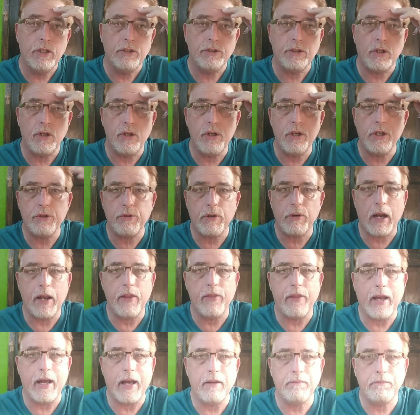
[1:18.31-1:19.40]
So you can try
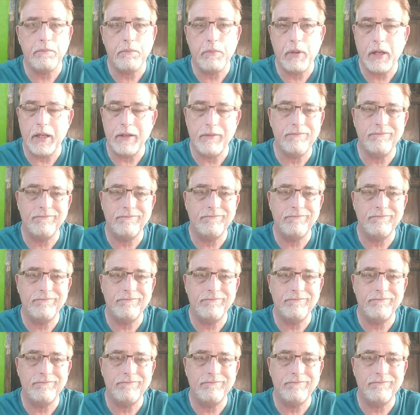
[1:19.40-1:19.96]
that, but